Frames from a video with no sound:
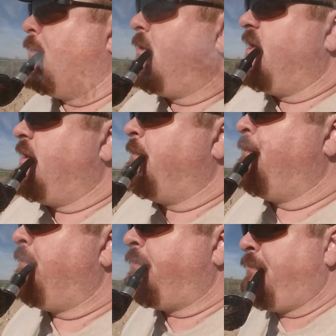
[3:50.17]
boy,
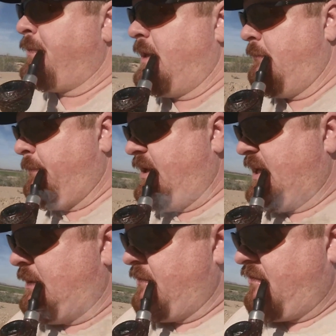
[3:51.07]
he
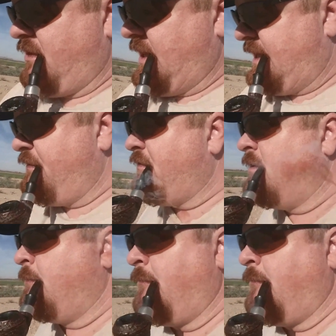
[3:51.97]
became a slave,